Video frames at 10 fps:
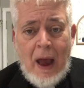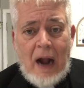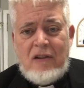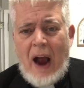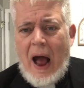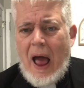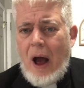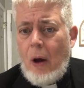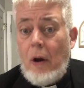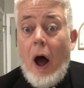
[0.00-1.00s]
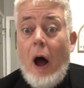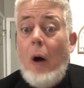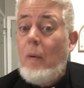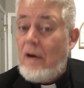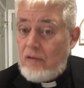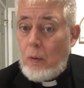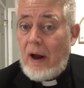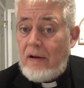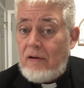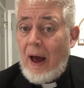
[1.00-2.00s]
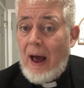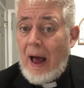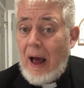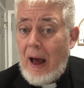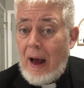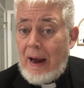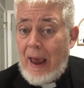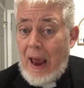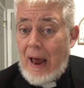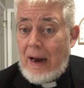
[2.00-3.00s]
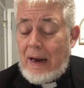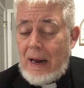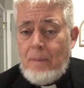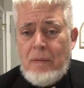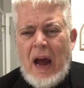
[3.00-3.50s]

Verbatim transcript: A child always wants candy.